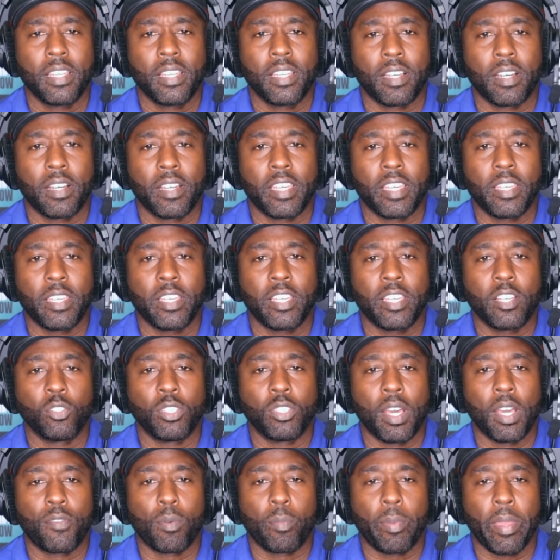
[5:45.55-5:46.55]
uh, he he'll
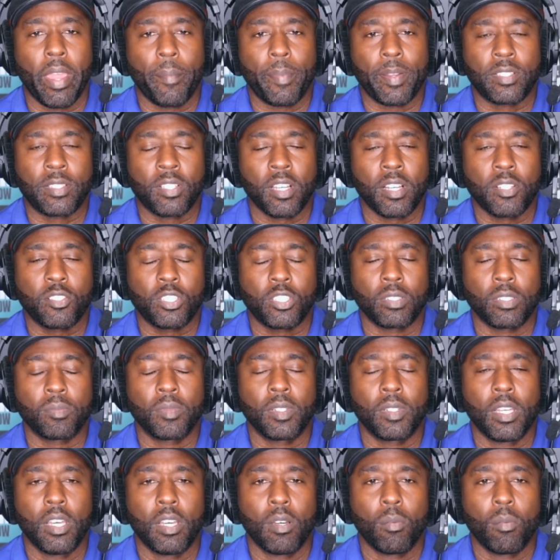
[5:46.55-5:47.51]
never be able to touch him.